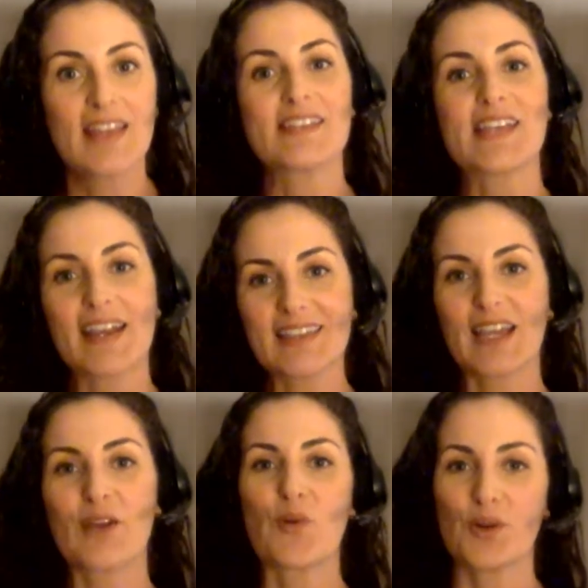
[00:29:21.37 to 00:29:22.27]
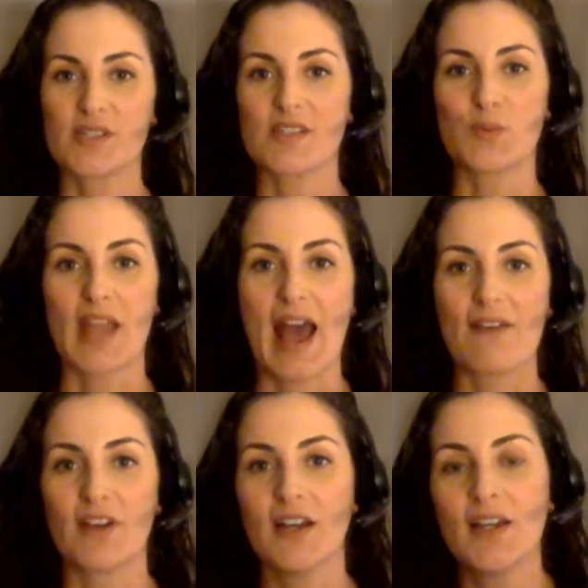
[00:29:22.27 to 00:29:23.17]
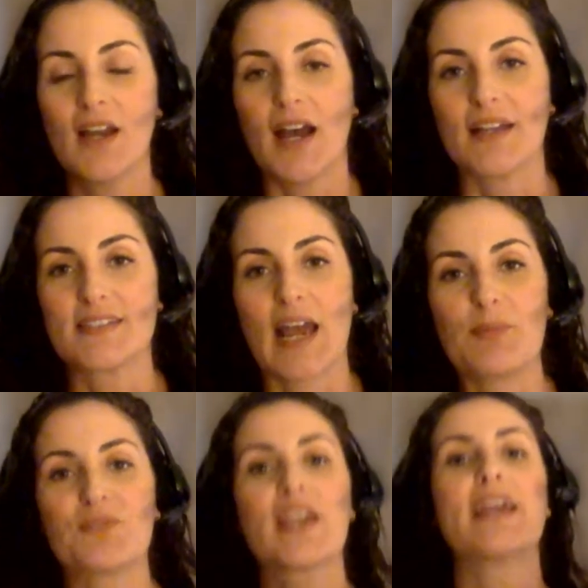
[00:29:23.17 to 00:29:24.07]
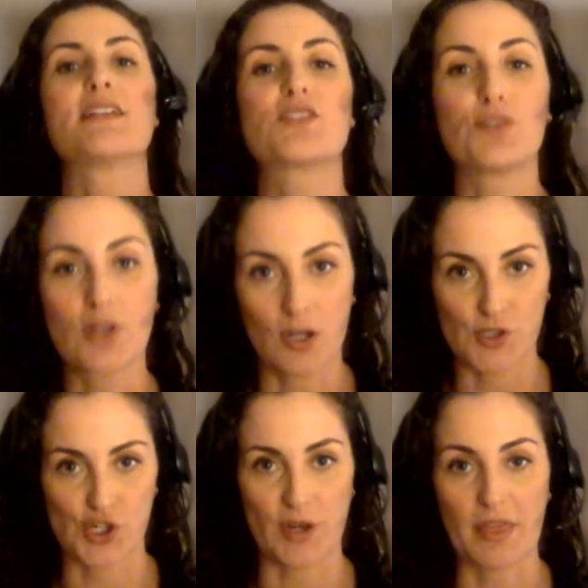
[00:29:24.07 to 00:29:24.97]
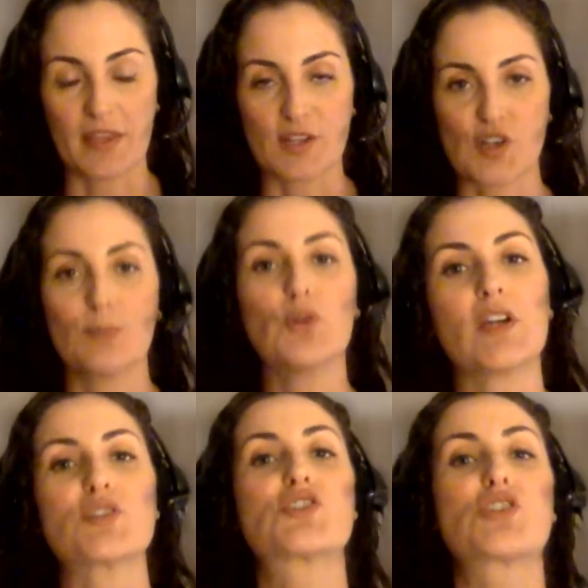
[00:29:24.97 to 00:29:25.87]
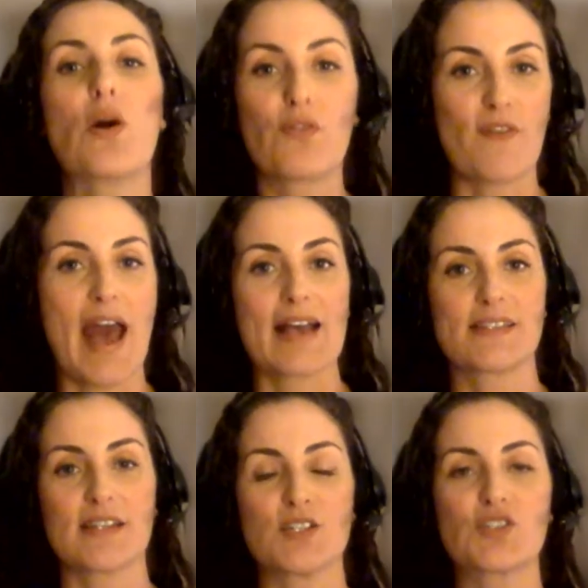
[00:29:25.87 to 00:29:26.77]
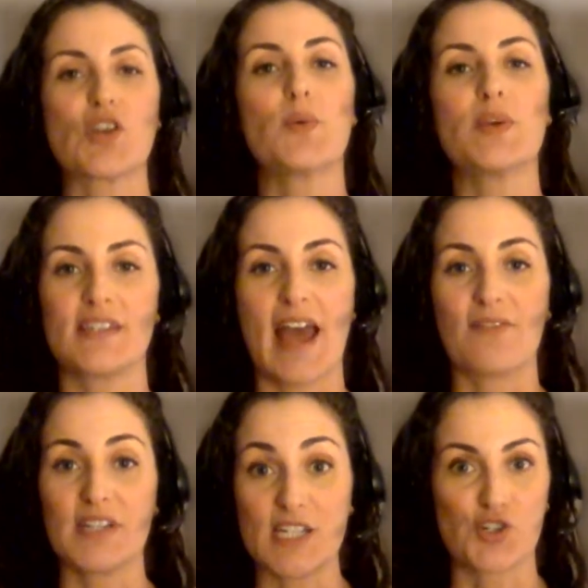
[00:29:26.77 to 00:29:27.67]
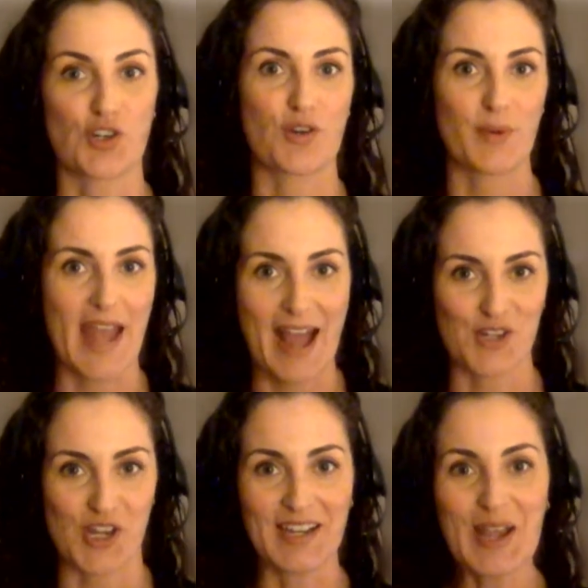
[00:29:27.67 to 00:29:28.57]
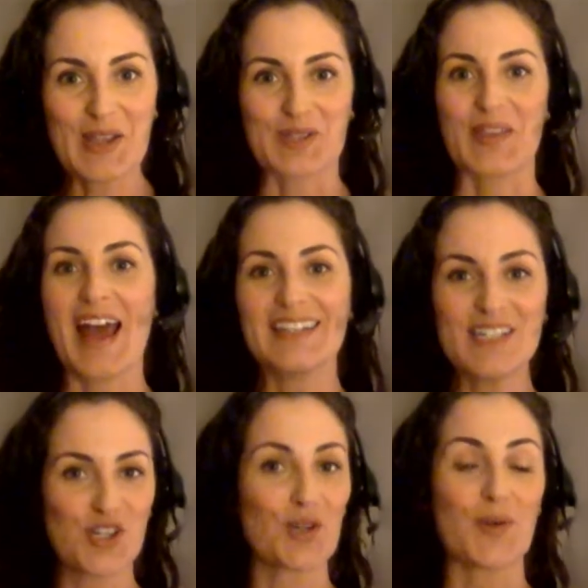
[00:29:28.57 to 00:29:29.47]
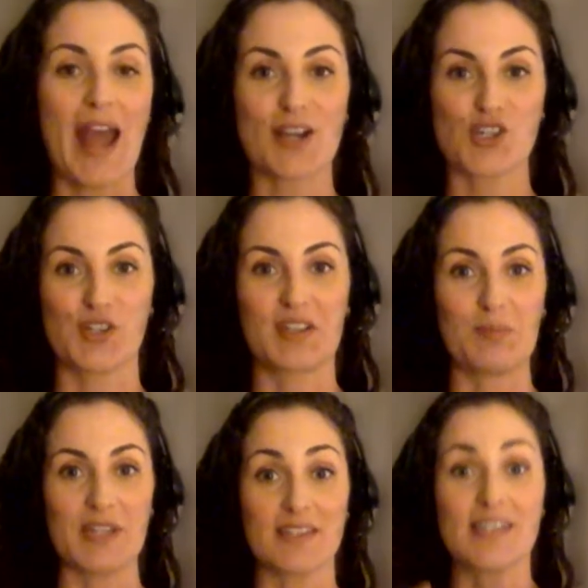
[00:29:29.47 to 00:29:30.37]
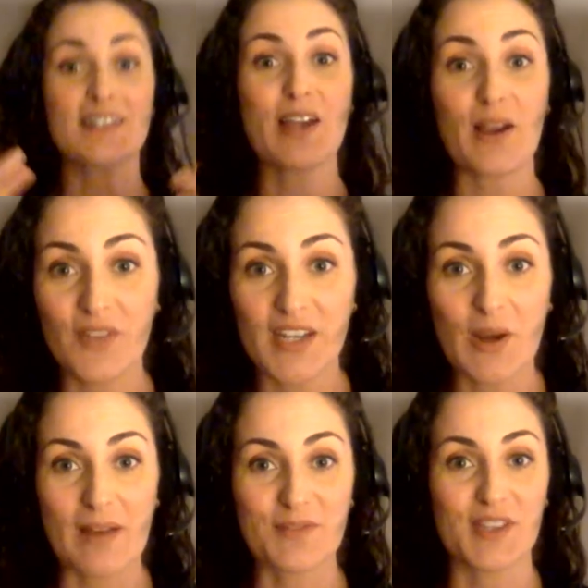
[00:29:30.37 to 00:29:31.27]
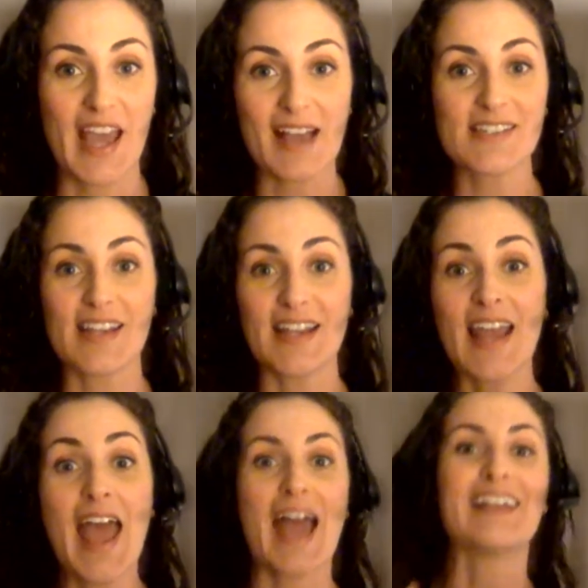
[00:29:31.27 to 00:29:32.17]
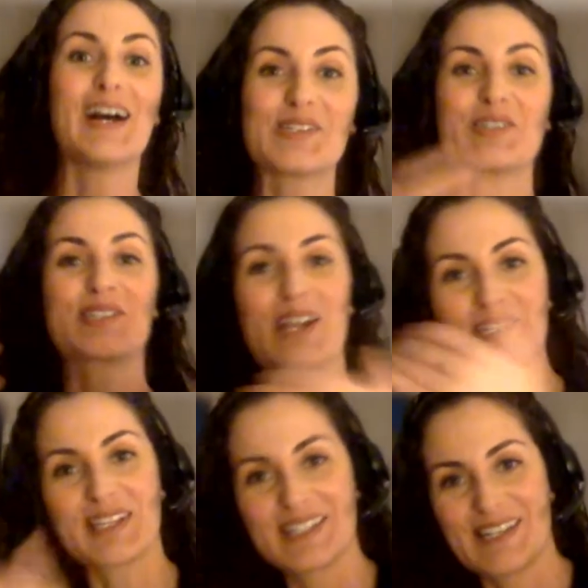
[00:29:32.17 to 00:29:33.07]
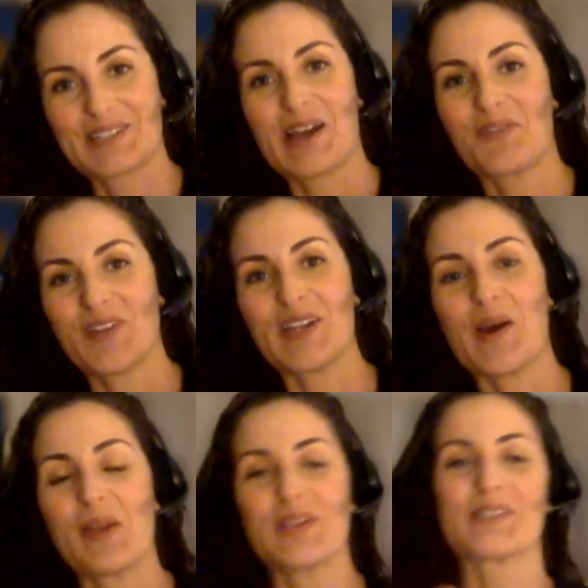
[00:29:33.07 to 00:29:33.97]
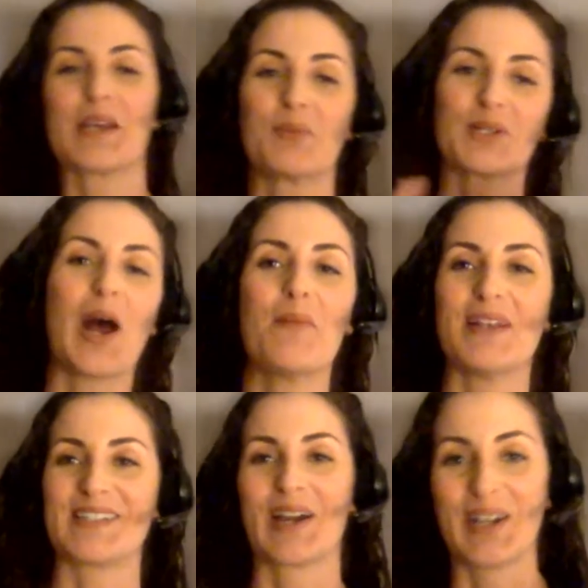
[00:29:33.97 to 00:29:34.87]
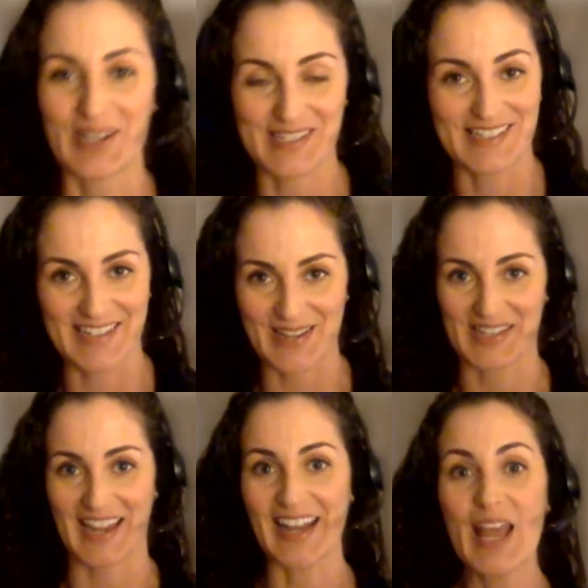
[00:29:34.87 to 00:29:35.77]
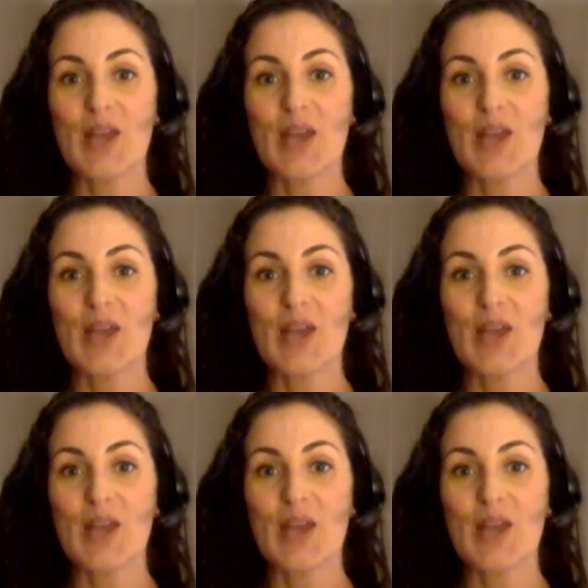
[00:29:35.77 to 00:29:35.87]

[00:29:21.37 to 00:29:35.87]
The second thing, of course, is we have a type of cancel culture, and things are moving so fast and it's so easy to have a knee-jerk reaction. So that knee-jerk reaction could be the TikTok video after the accident and us discussing the TikTok video and then someone commenting on us discussing it.